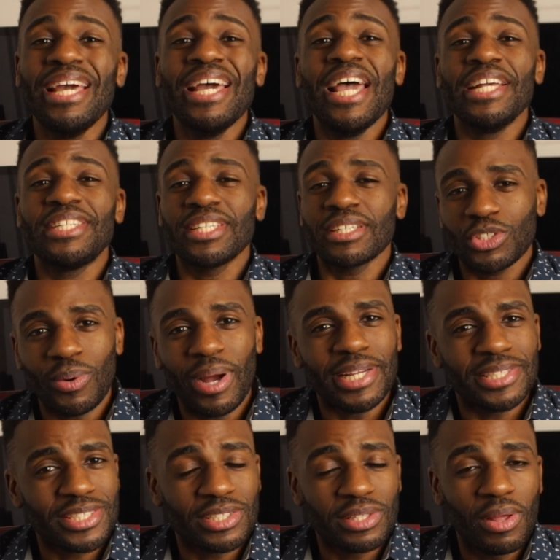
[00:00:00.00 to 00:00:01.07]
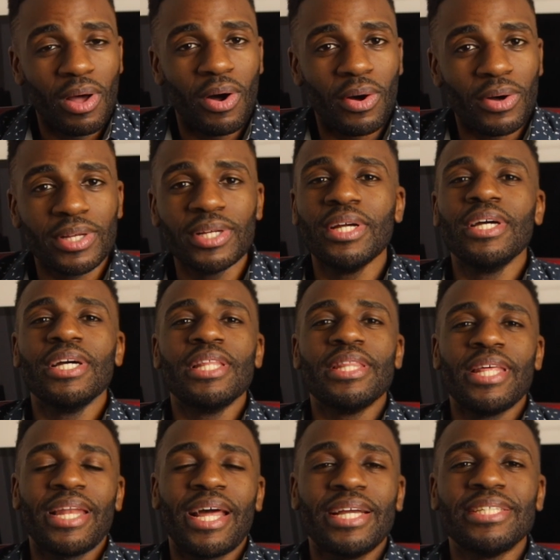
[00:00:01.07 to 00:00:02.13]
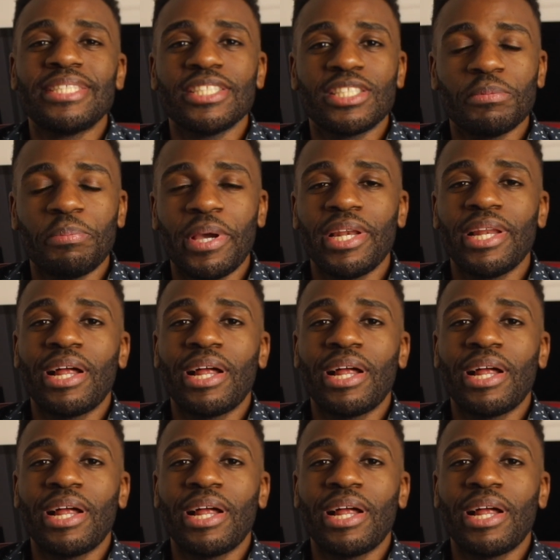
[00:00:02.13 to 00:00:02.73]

It took twice as long than I anticipated.